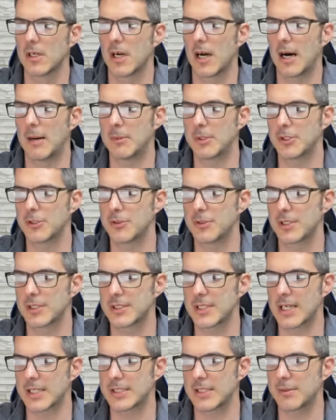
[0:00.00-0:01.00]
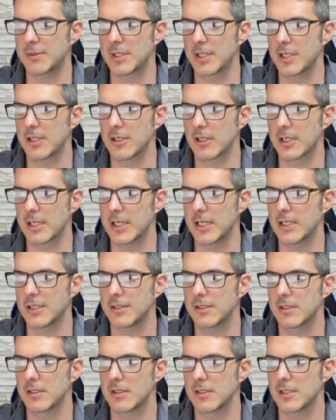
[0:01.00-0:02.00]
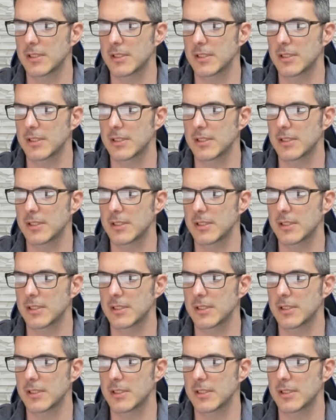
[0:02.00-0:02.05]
I'm going to do the exact same thing here again.